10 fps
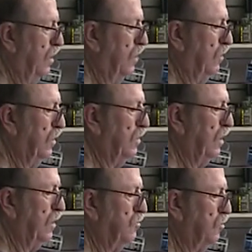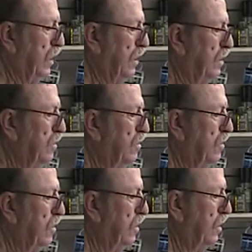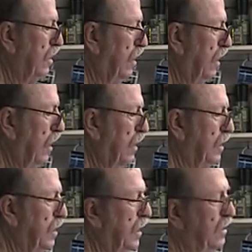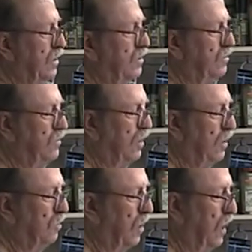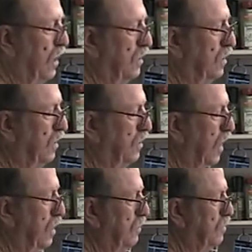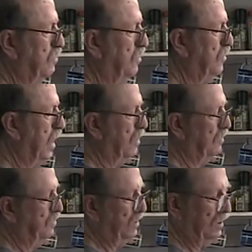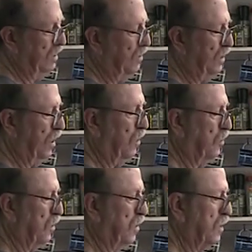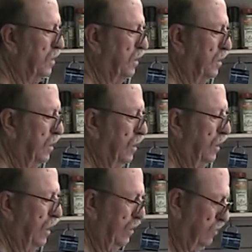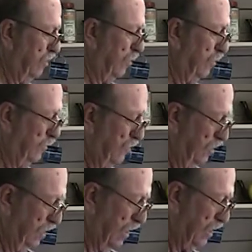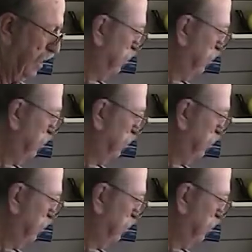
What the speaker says: with unsweetened, and I like this brand, Diamond, Blue Diamond, but you know, they all work. And so, I like to